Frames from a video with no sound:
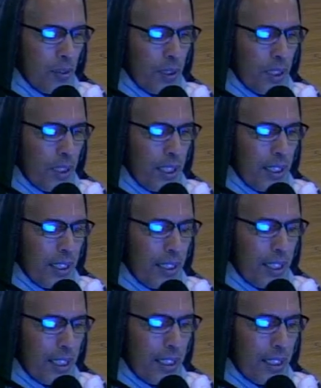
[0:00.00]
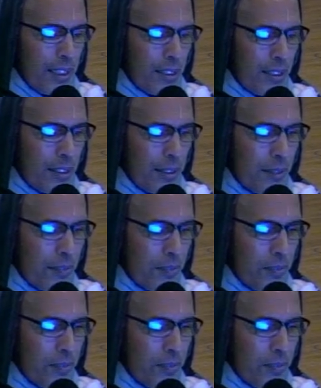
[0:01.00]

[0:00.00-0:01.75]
with their intelligence.